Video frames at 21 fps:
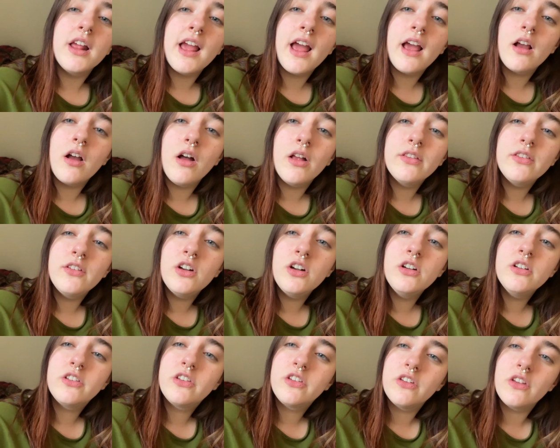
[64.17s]
at
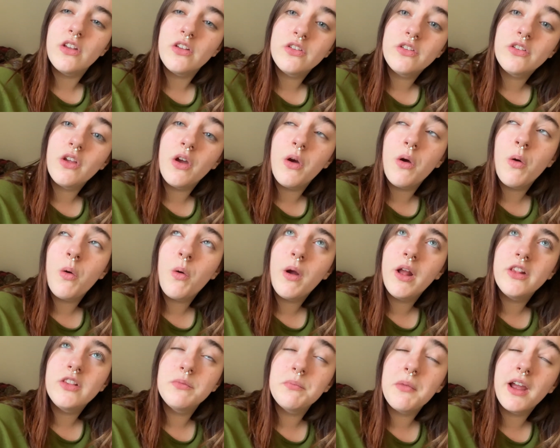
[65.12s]
concerts, so
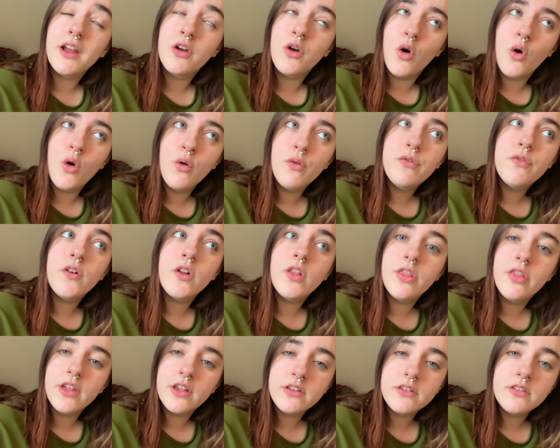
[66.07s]
it's my goal for
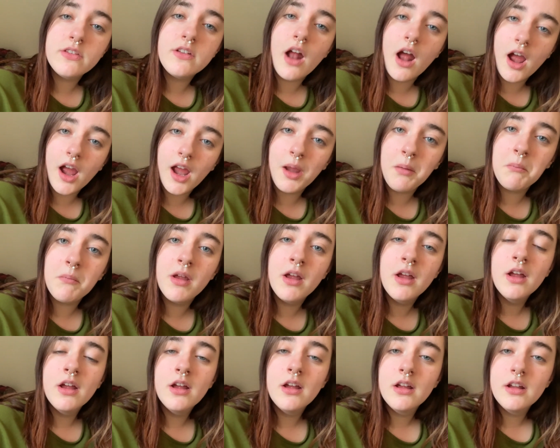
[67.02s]
this time
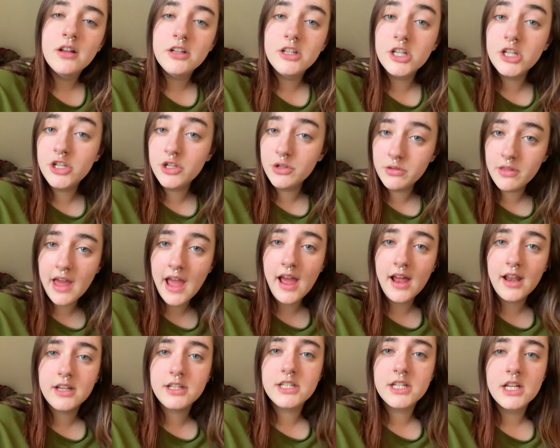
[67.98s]
to do
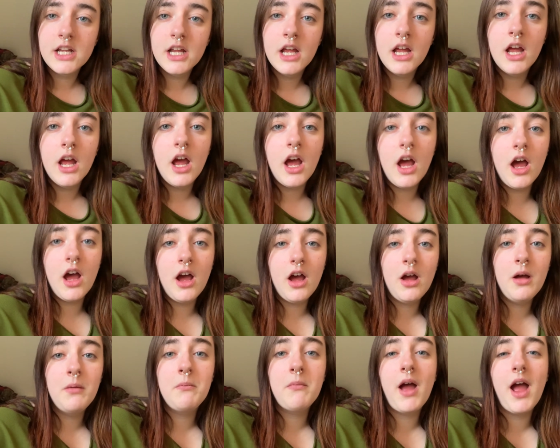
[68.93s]
that.
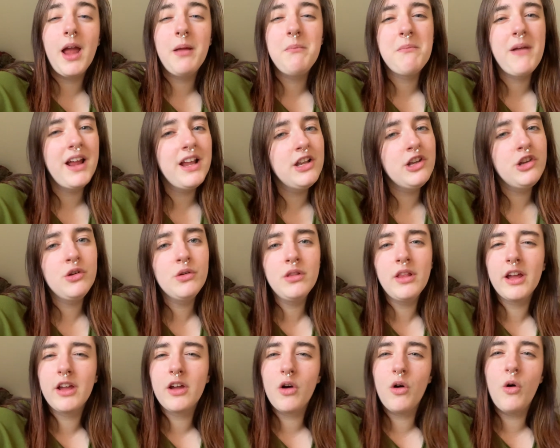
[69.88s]
Um, I might do
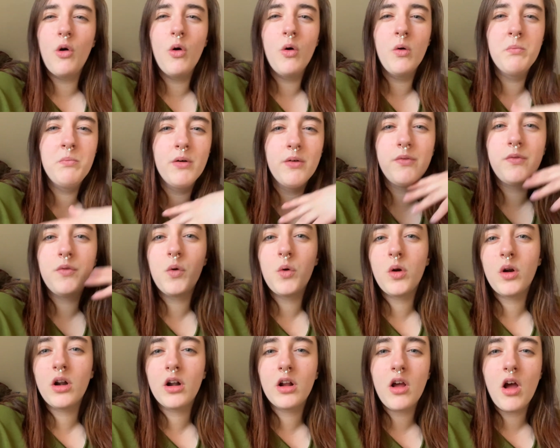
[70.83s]
like a whole
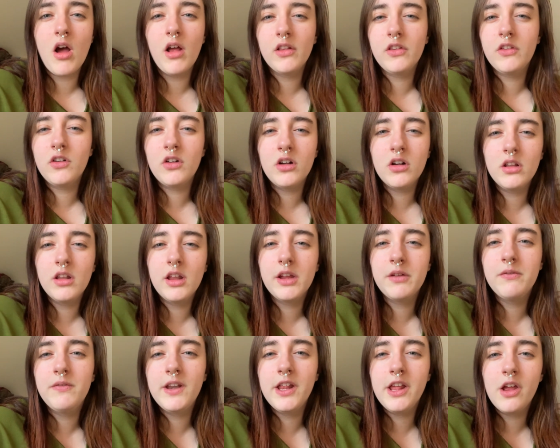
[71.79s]
before concert
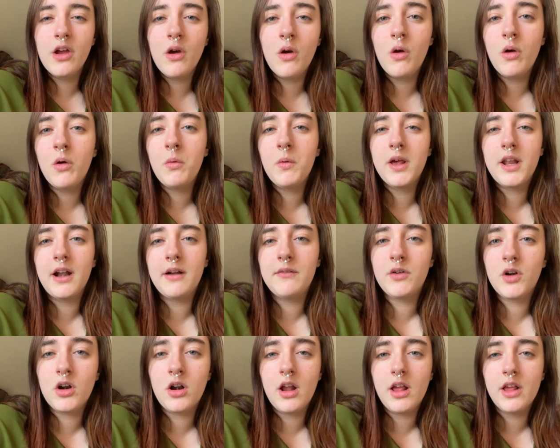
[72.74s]
like video or
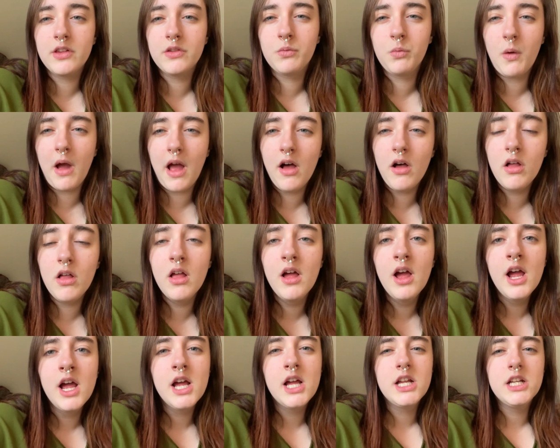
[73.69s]
whatever as well,
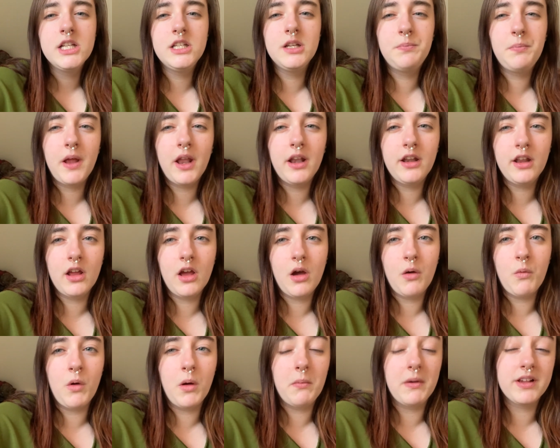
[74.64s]
depending
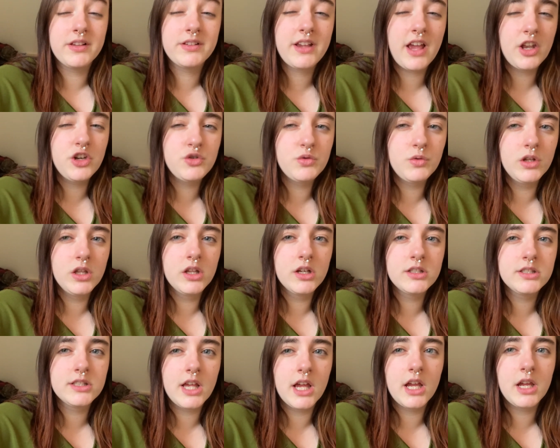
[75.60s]
on what my schedule
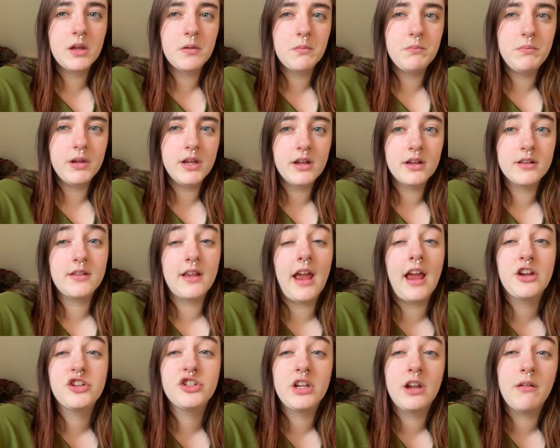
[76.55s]
looks like because I
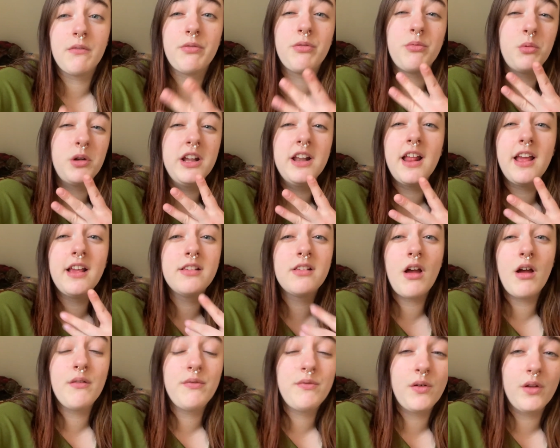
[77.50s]
actually have three days
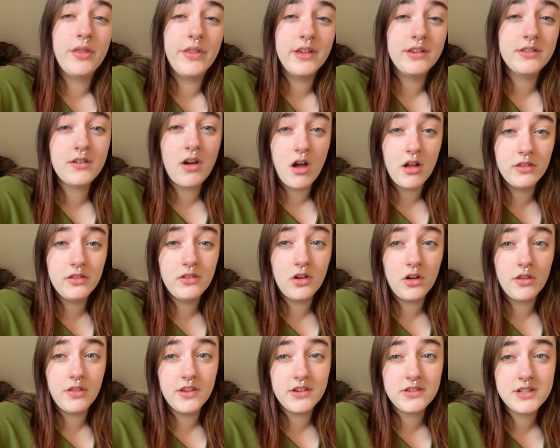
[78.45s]
off for this
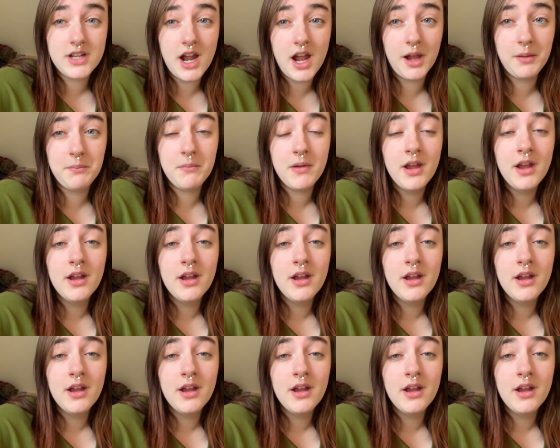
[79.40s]
concert this time,